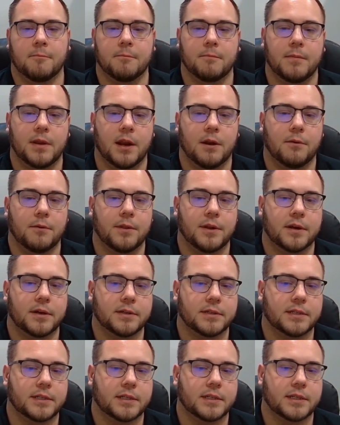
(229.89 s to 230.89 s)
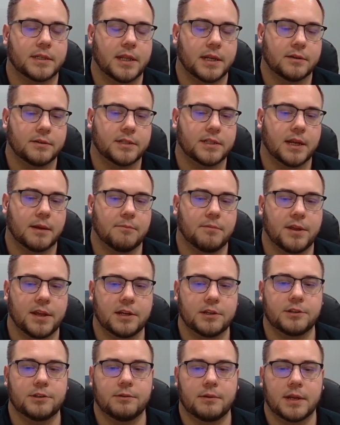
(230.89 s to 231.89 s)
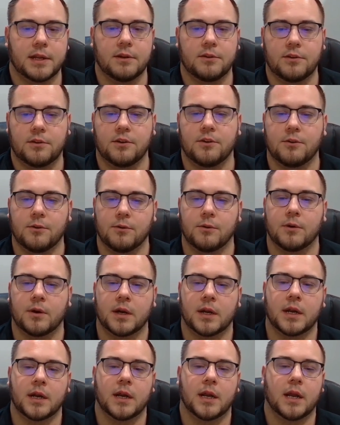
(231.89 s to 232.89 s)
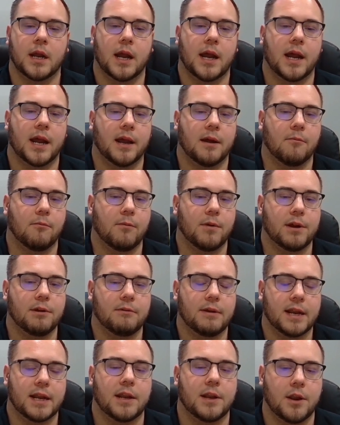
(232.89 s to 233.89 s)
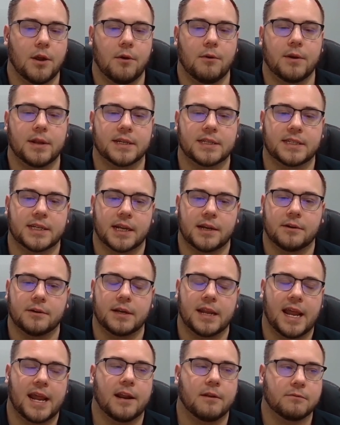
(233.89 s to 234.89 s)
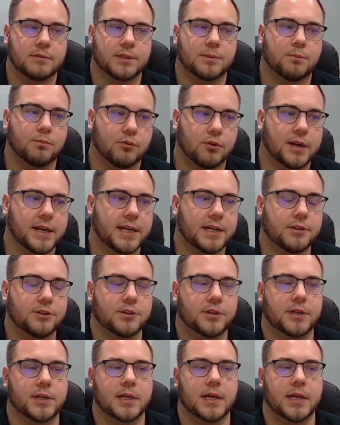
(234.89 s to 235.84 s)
There's some things you can do when you get a notice that your data was breached.